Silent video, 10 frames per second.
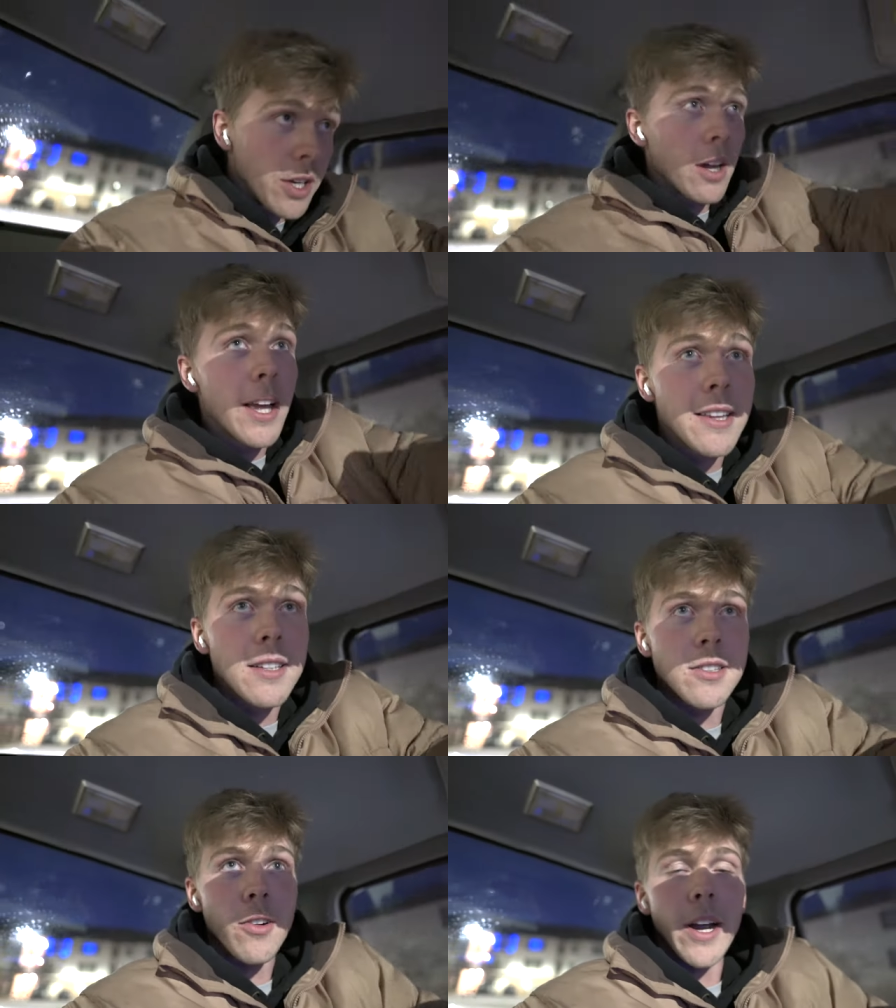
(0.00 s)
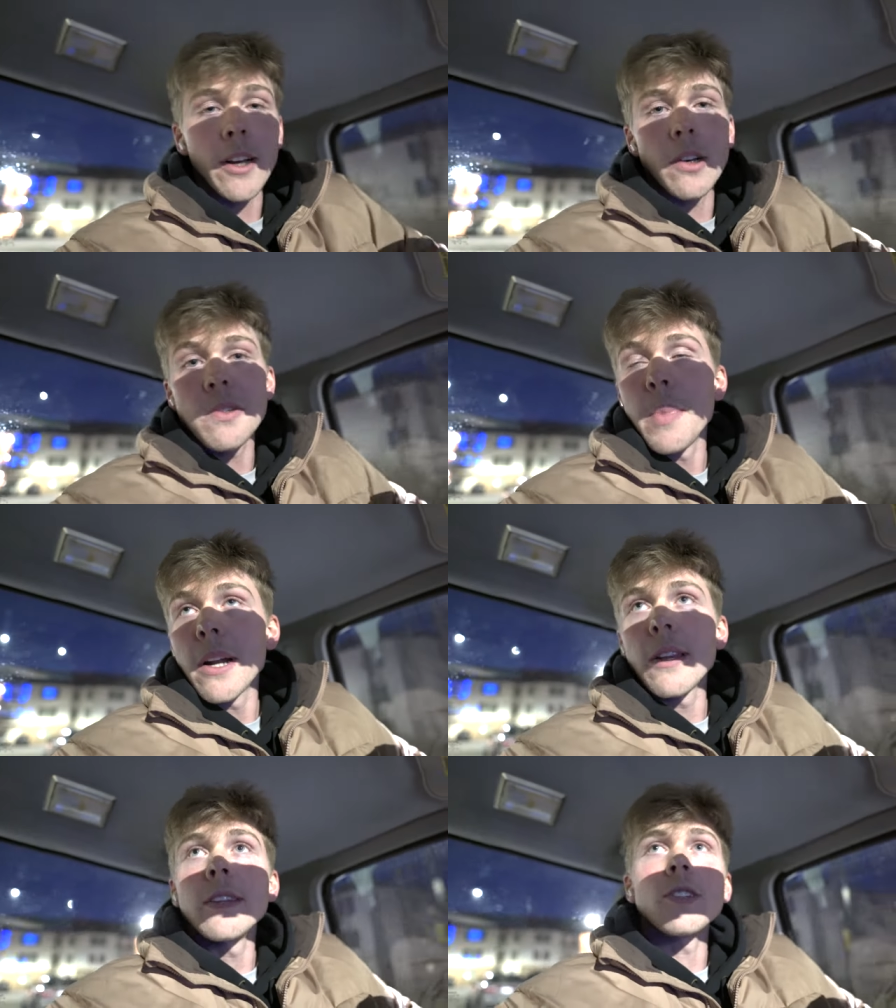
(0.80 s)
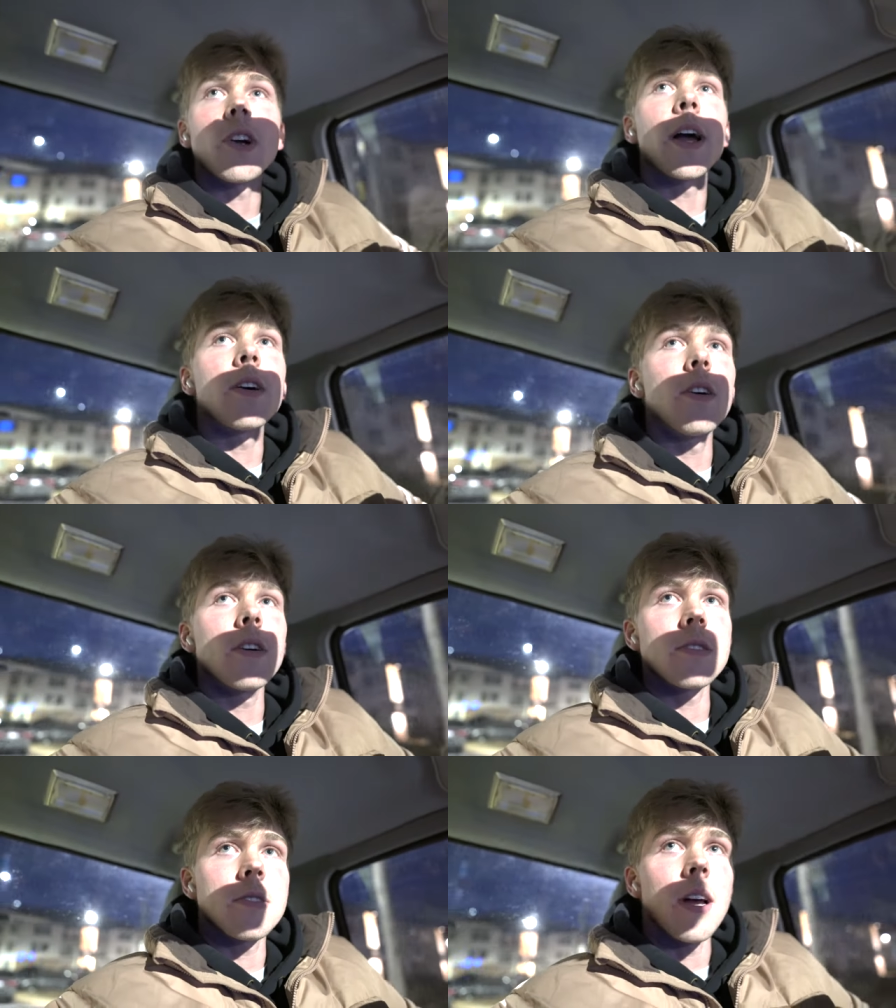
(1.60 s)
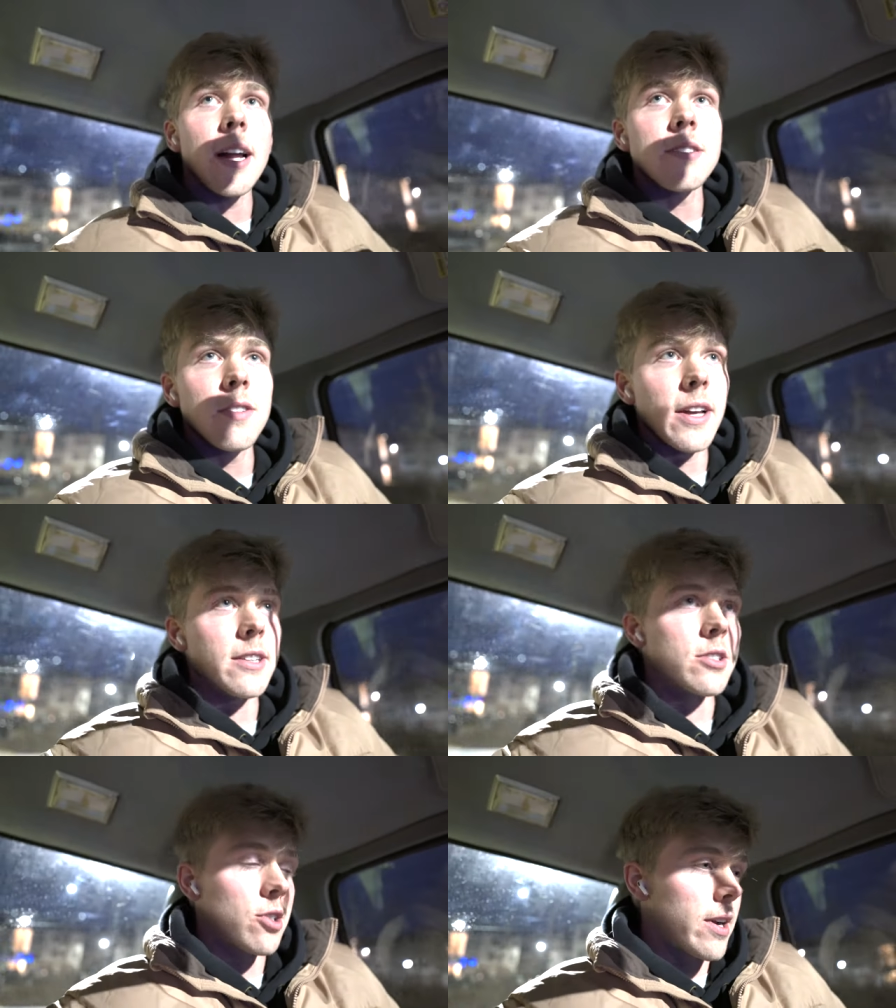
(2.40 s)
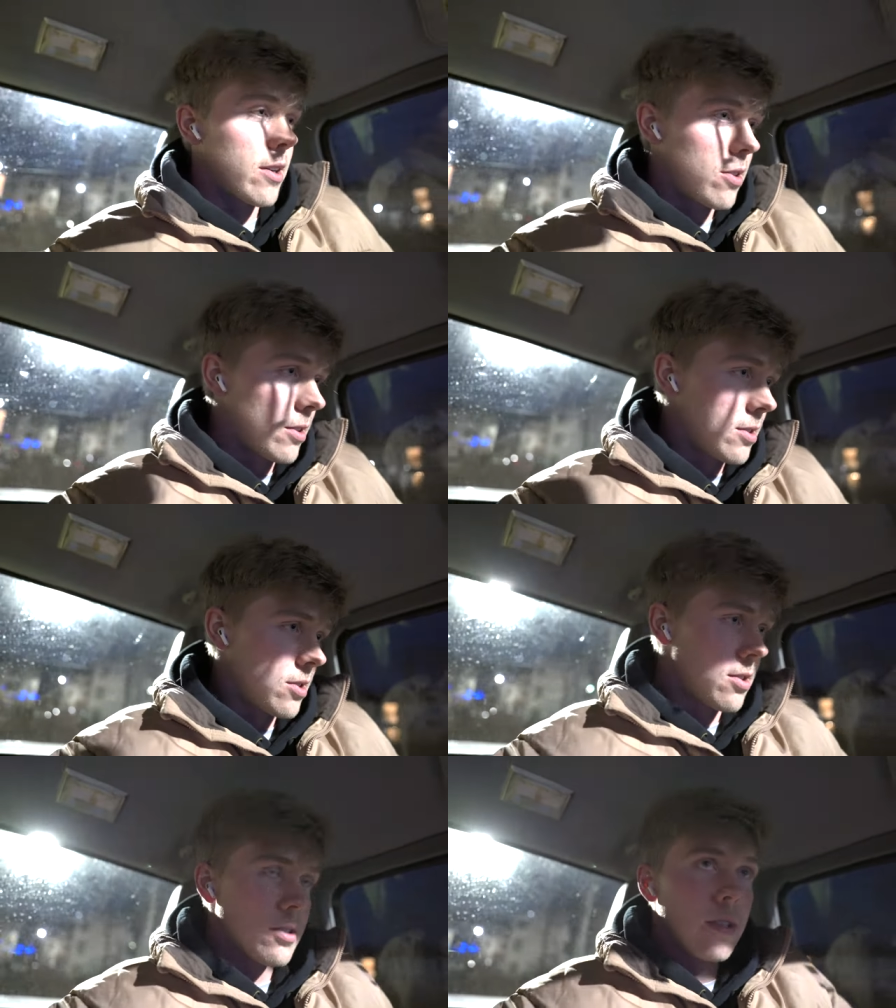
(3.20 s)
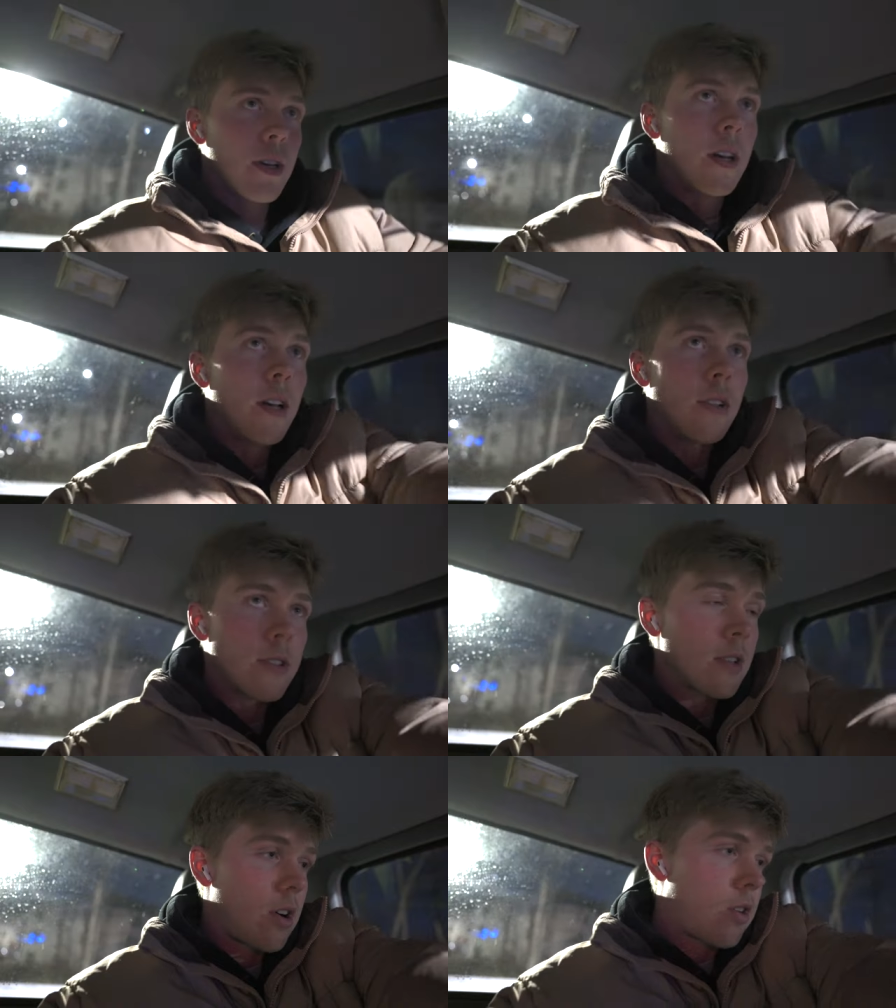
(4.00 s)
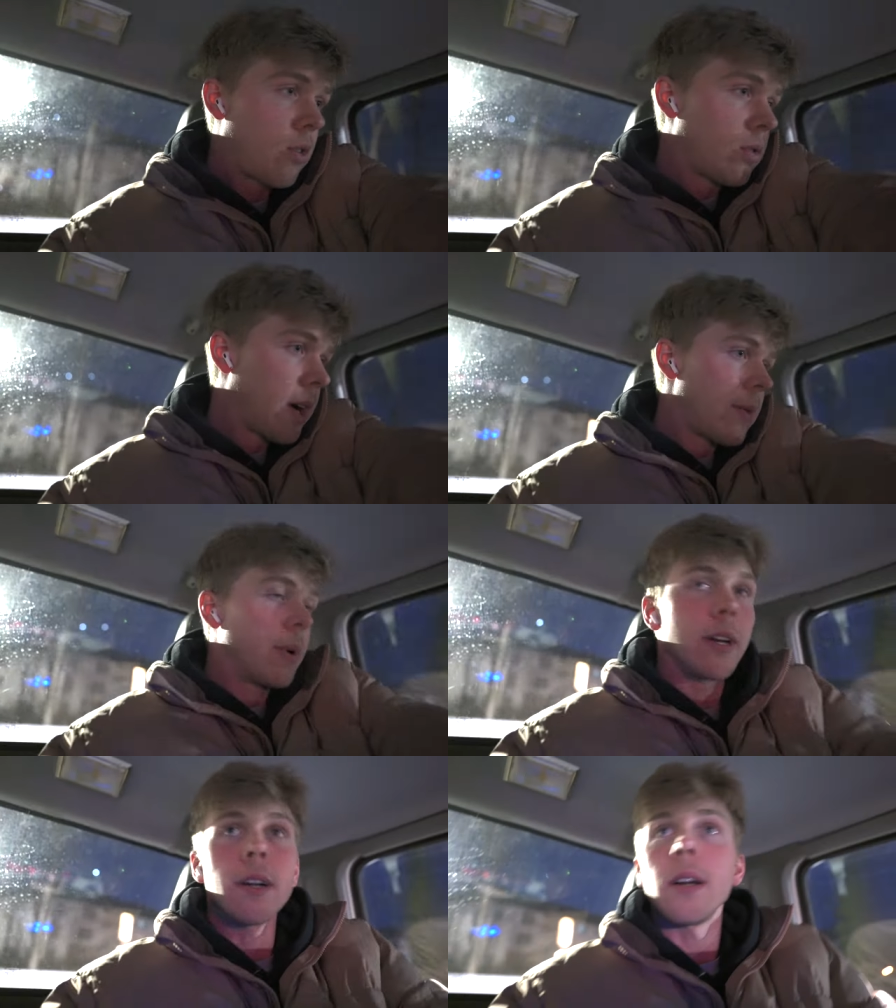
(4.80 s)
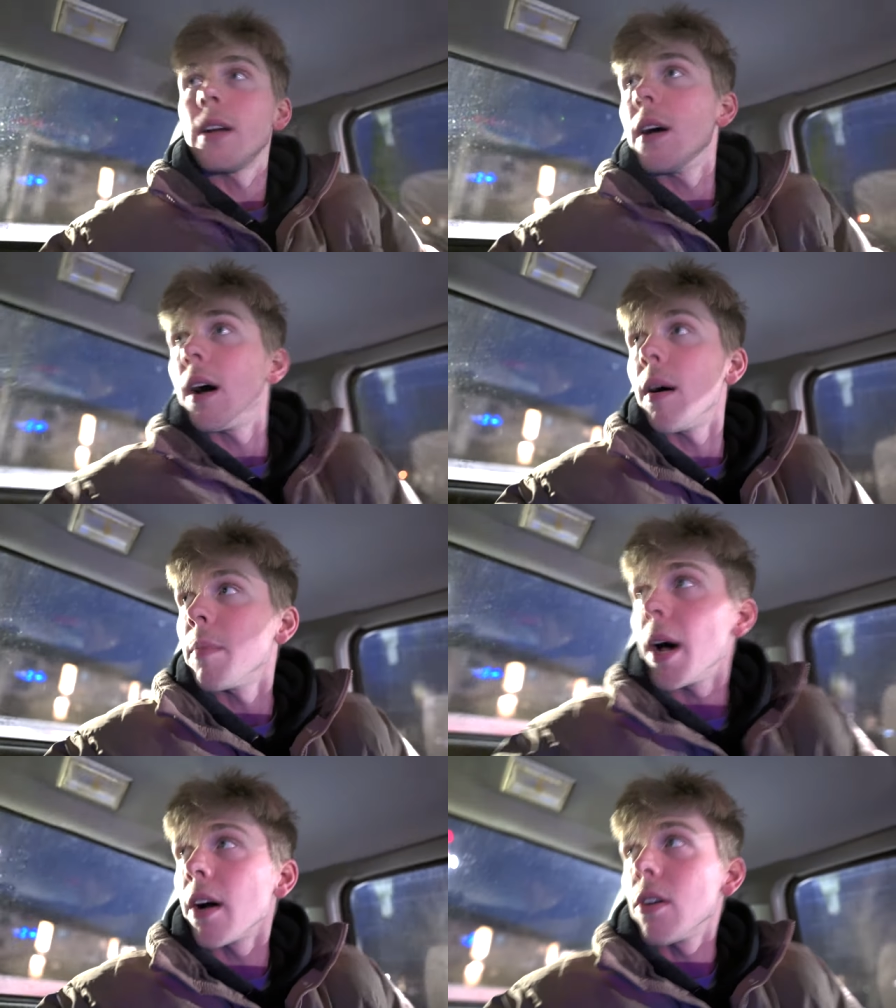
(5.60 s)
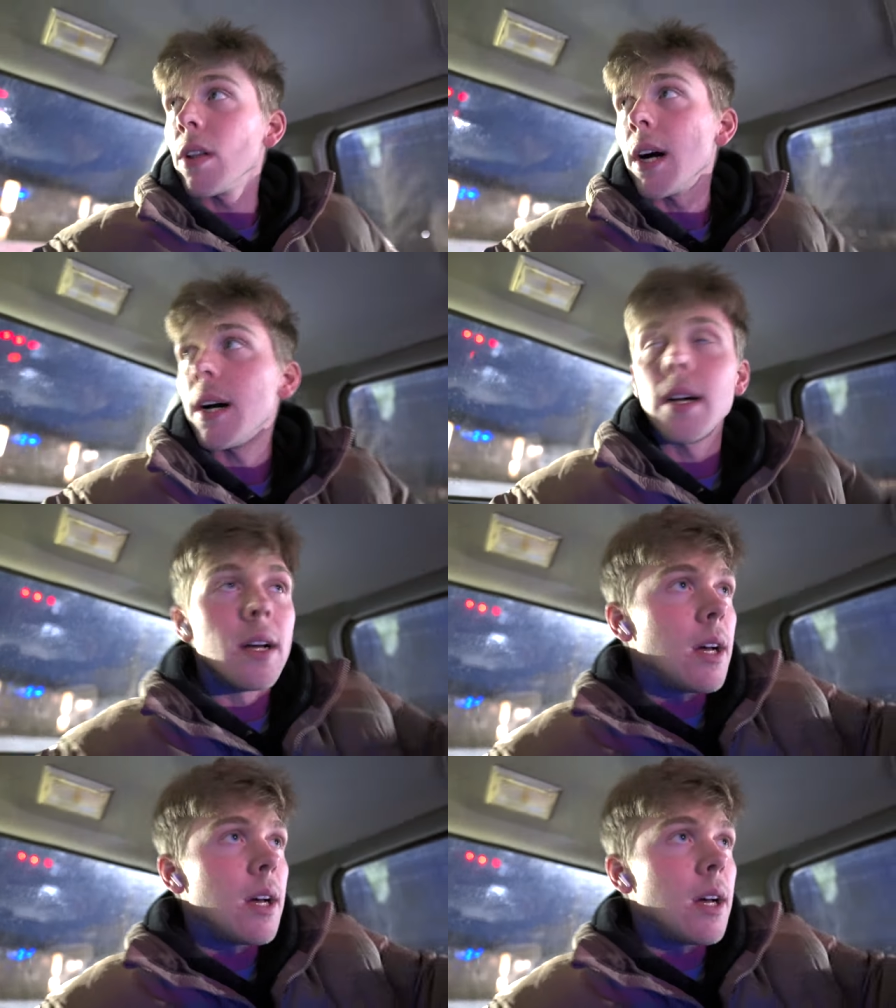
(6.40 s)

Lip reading: do y'all like the Durangos better than the Trackhawks? I just feel like the Trackhawk just looks a whole lot better. I'm not gonna lie.